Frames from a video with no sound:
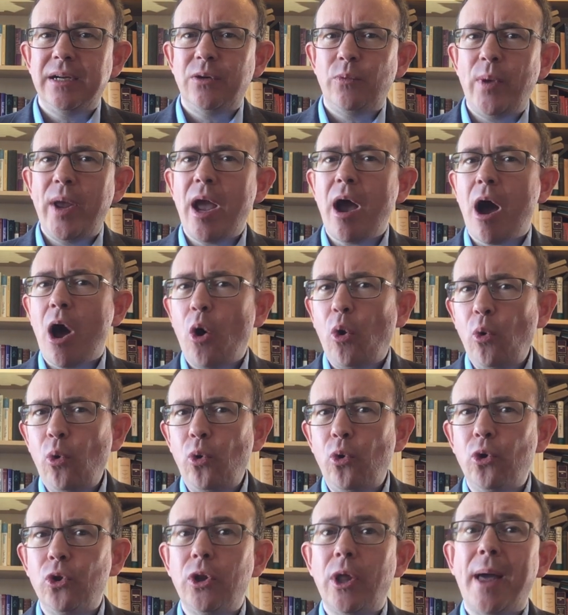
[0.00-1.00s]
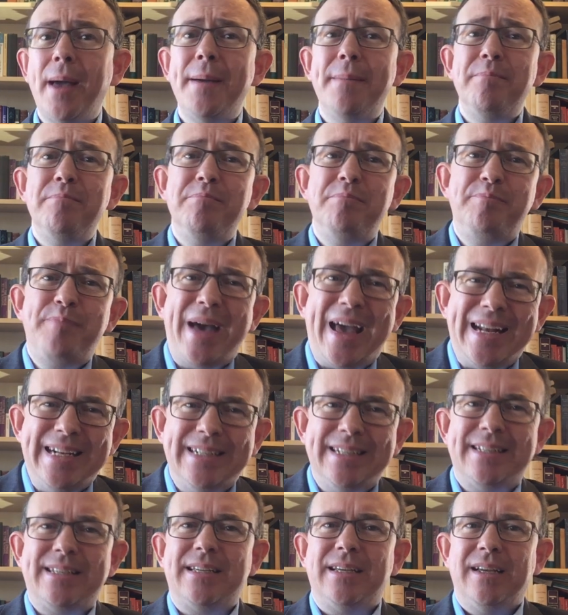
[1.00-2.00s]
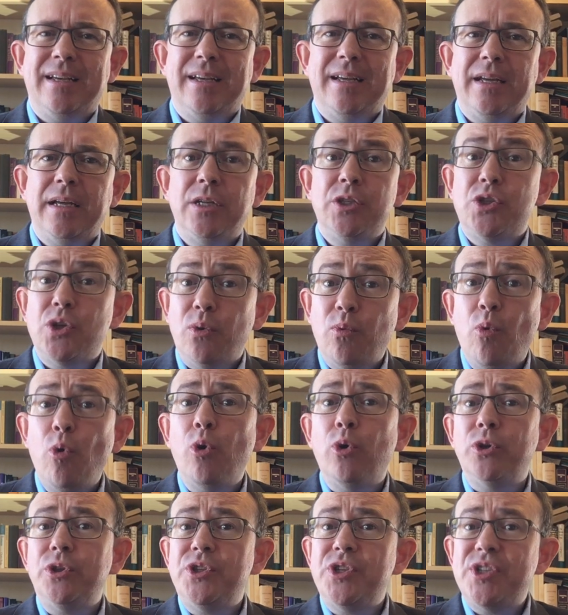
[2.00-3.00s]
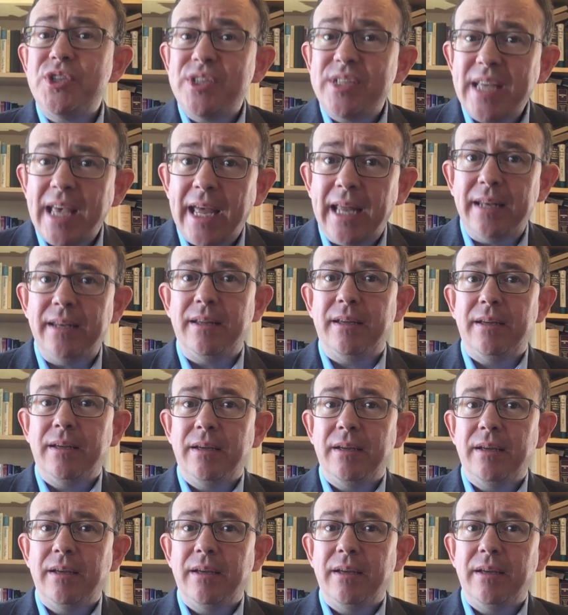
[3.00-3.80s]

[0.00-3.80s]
We are all bent towards sin.